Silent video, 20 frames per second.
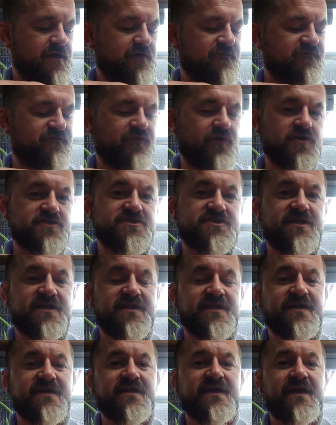
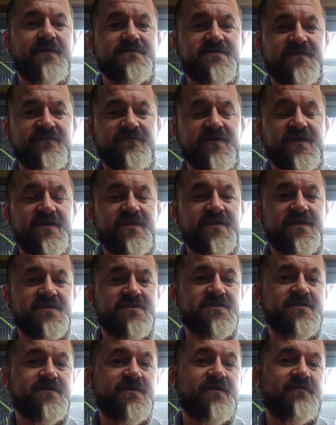Unfortunately, in captivity, the
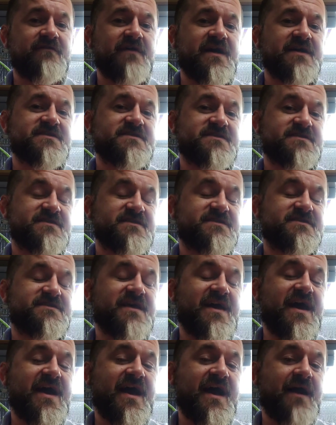issue that arises is
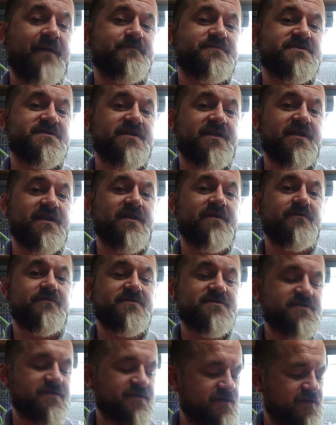their
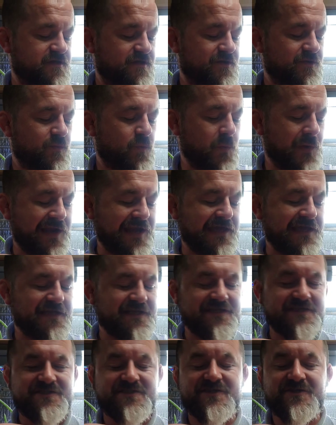absolute
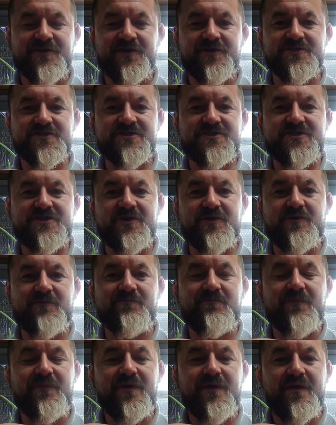willingness to
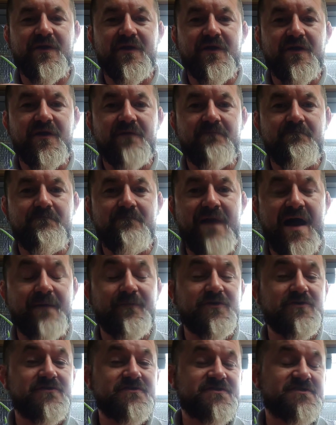consume
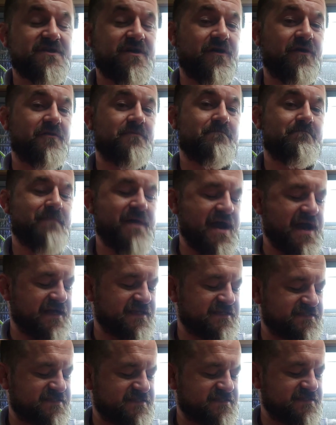mammals en
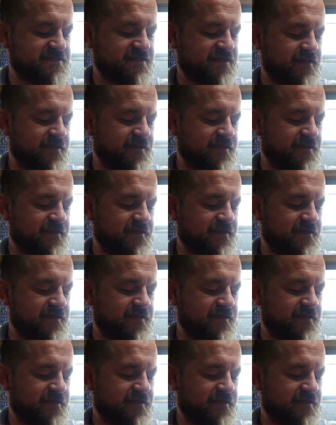masse.